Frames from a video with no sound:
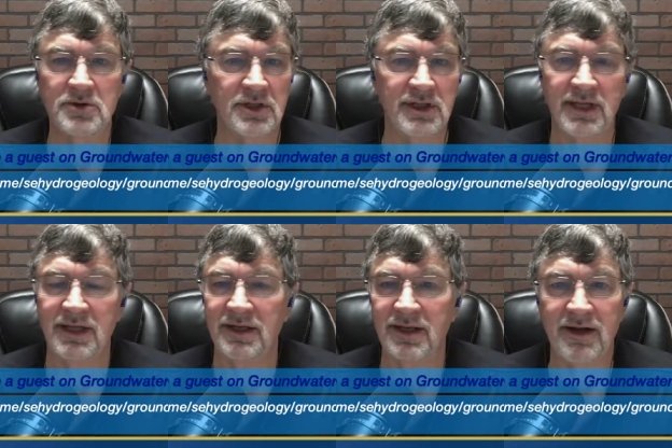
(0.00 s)

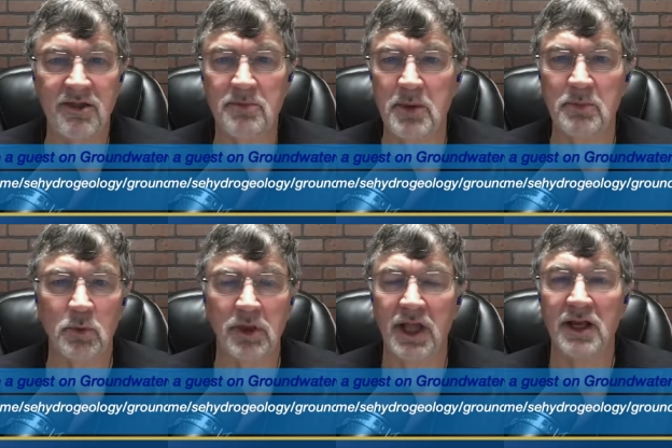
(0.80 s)
drillers, and
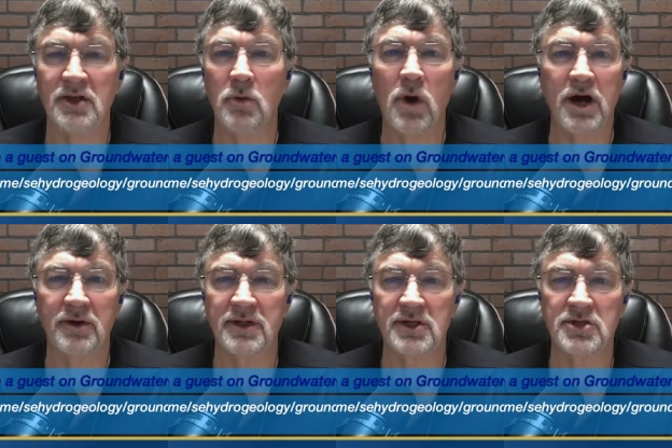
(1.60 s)
other people related
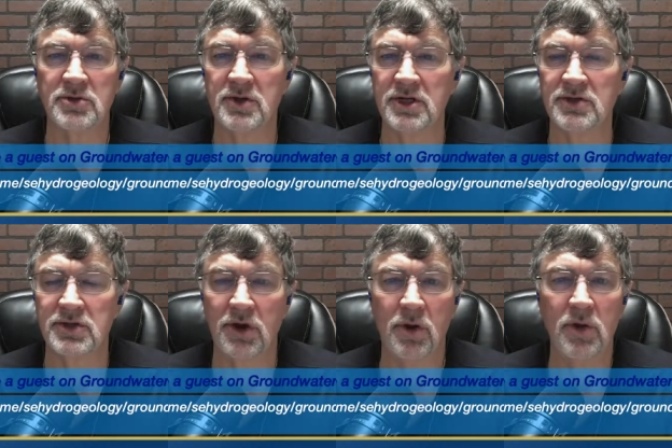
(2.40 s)
to the water
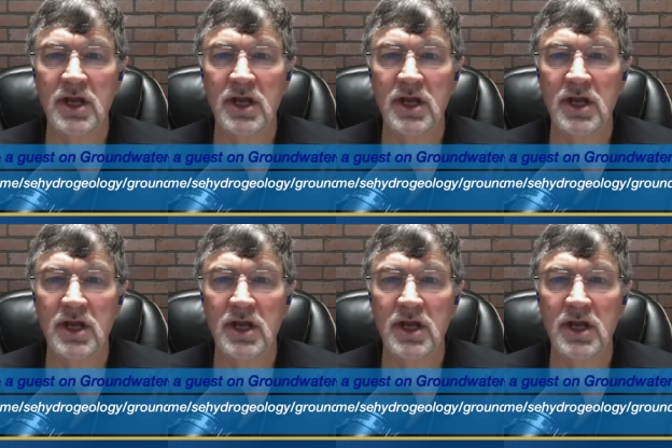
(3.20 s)
industry.